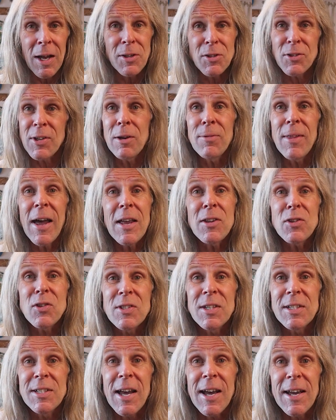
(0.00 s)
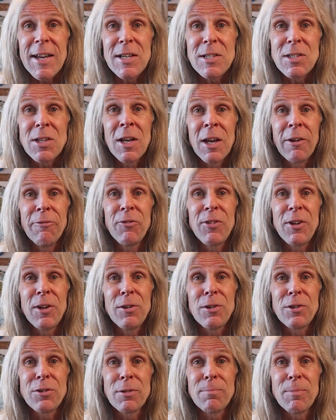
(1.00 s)
So that's today's
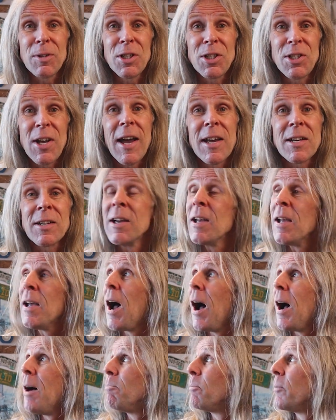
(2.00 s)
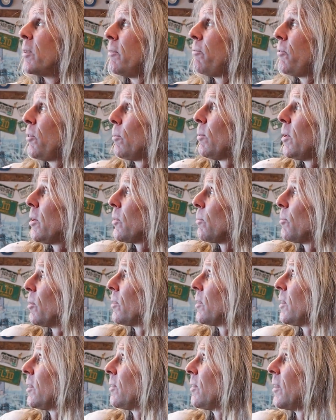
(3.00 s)
Views from the Shed. If you're wondering
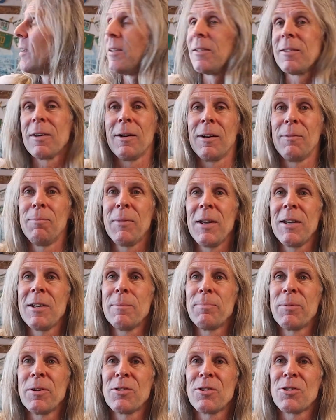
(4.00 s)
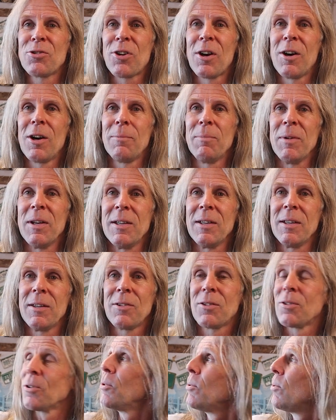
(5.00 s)
what this is, I'm making pastrami.
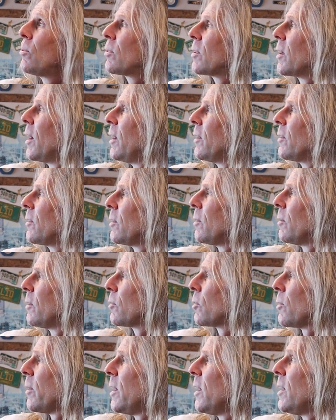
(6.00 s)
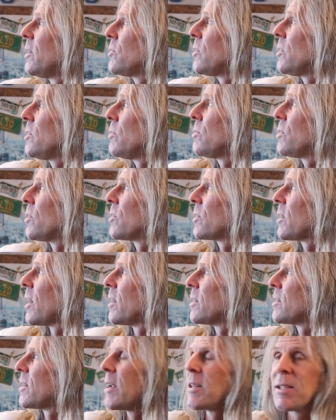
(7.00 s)
It's quite easy. You just get
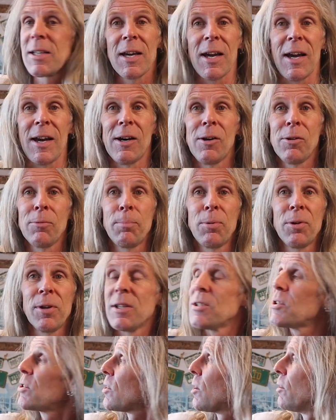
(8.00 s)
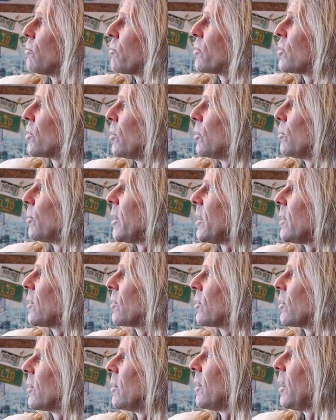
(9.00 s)
a dead cow, put it in salt for 2
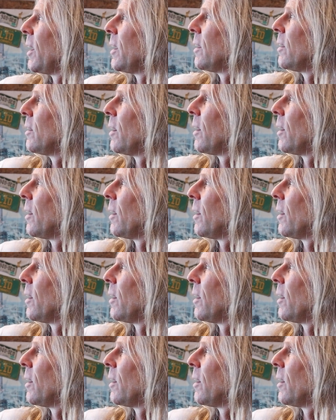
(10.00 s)
weeks, and then